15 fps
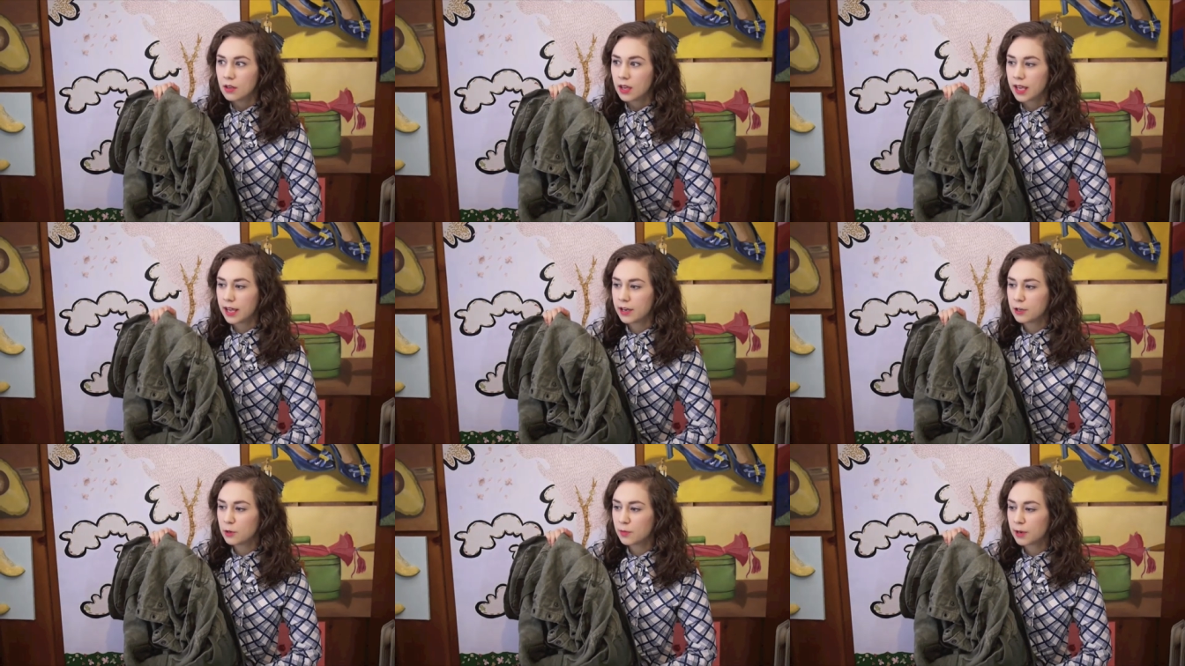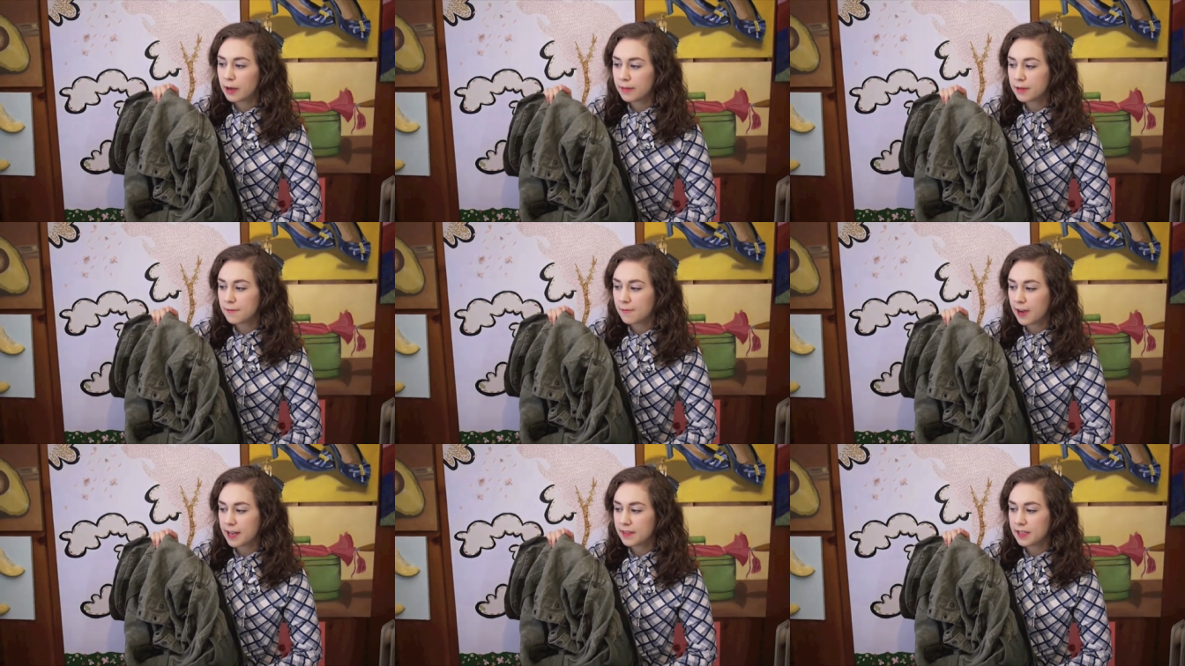And you'll probably
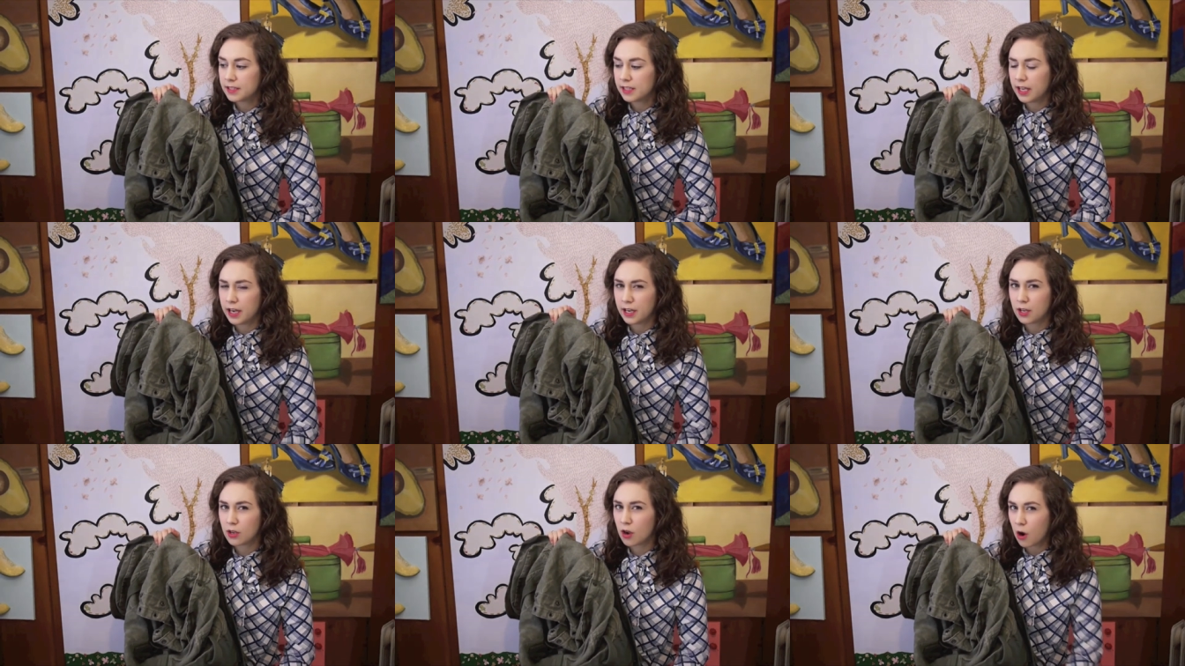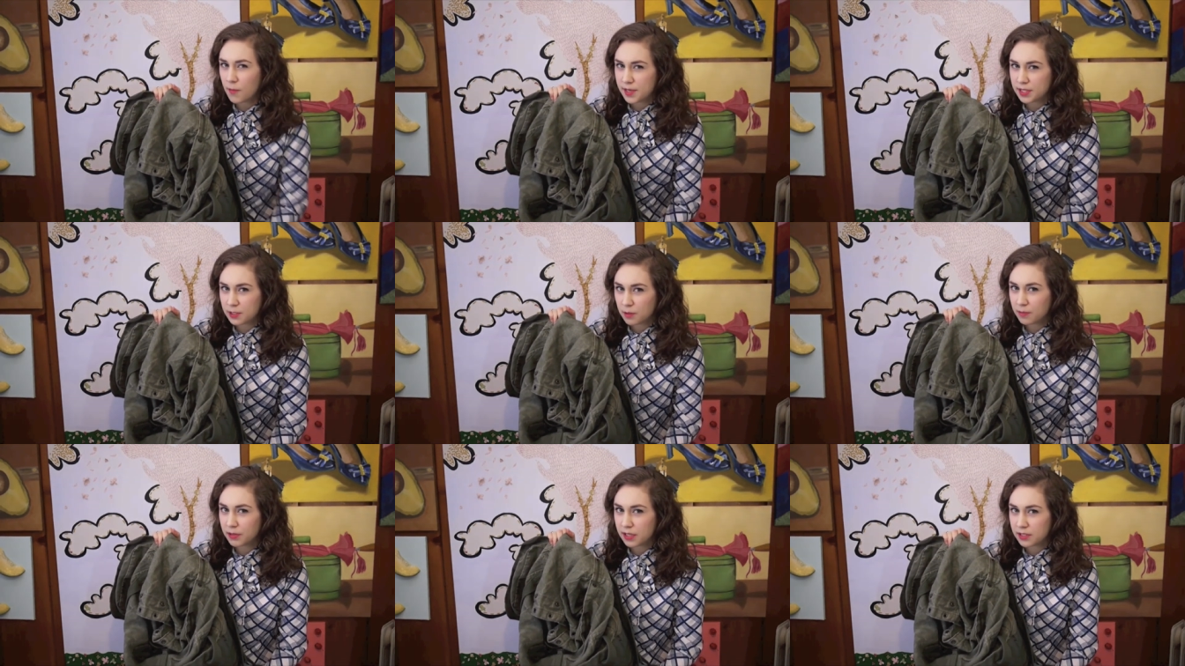find these at any army
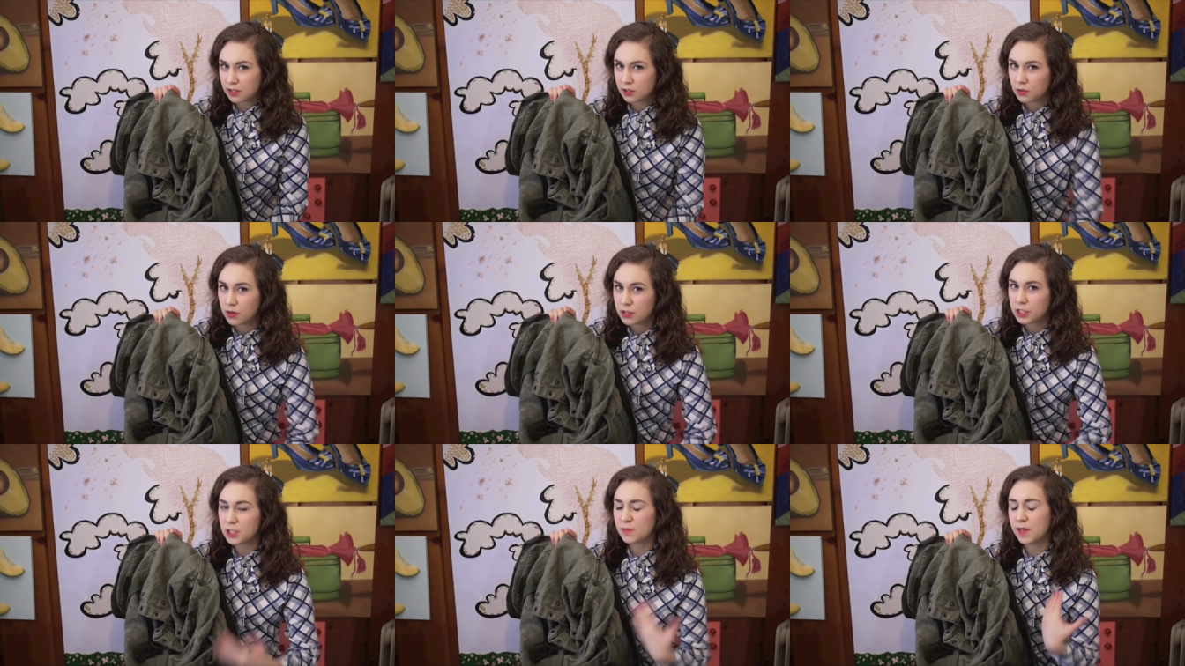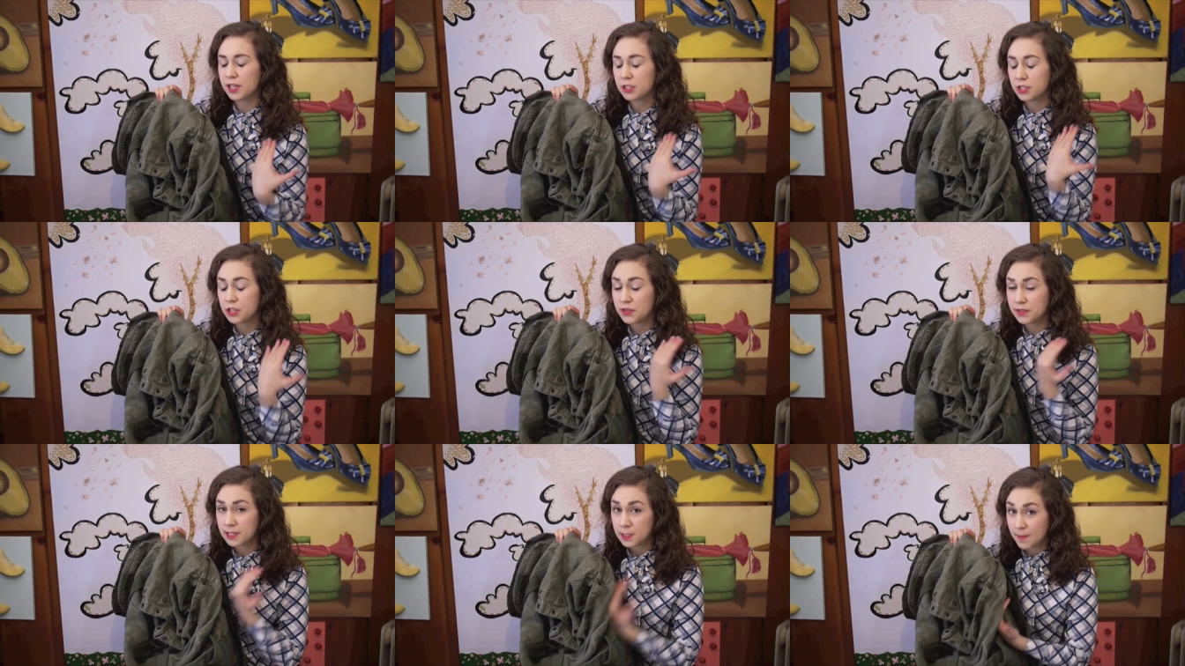surplus store. Just make sure
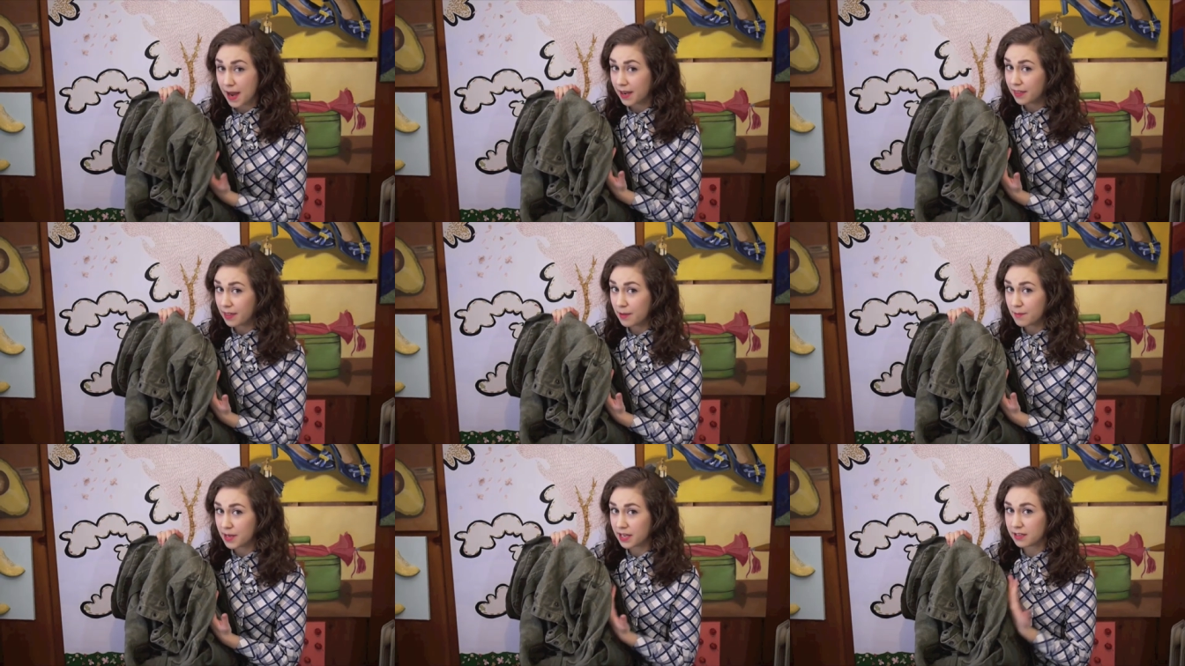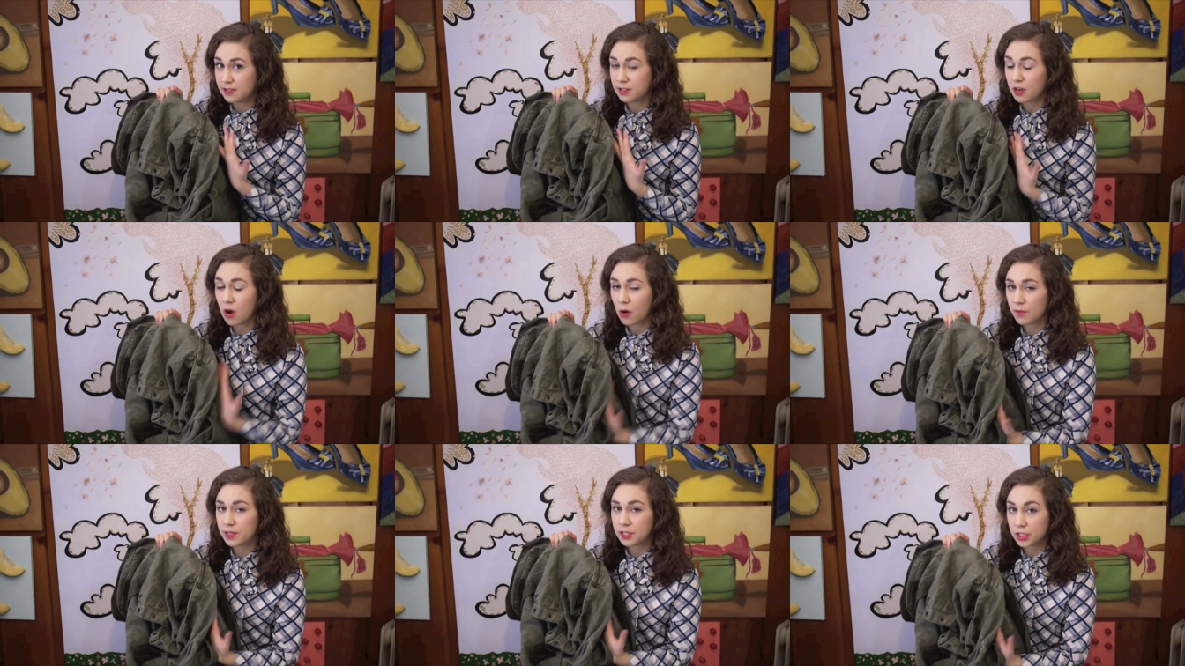you inspect them because they're
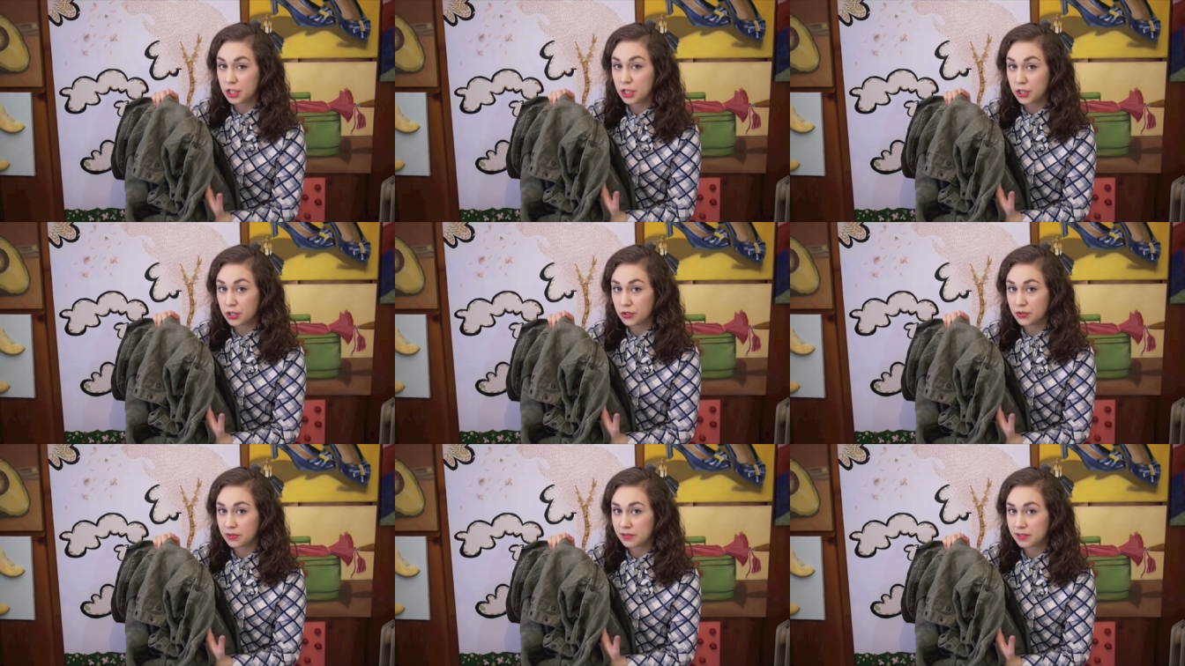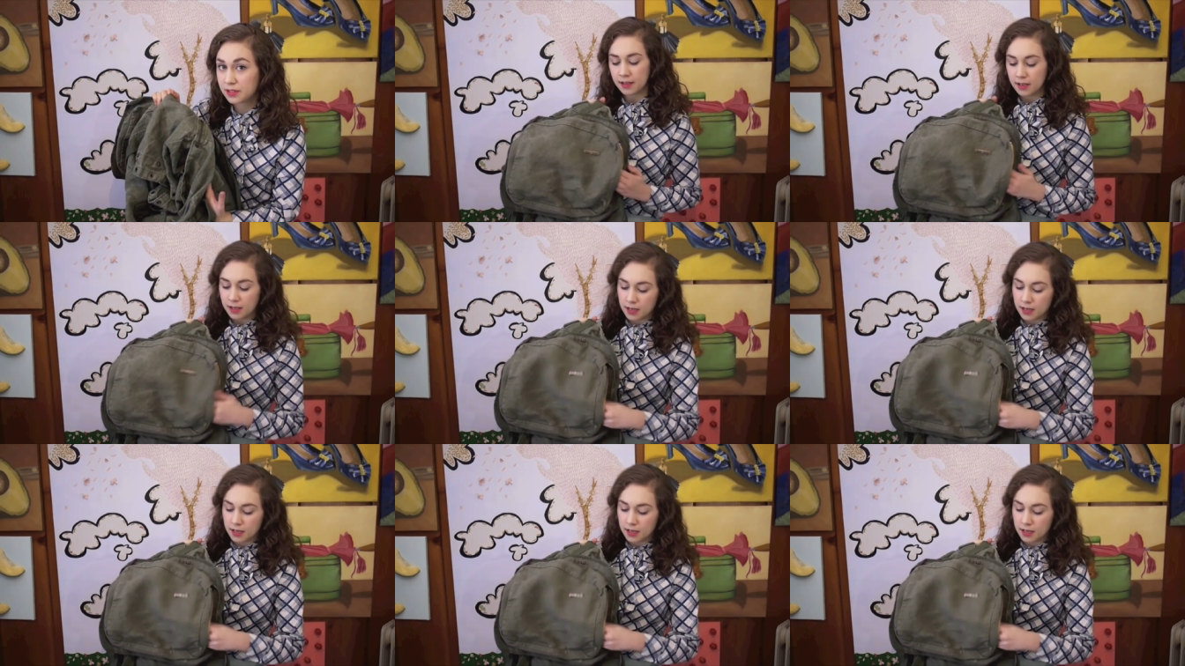always used.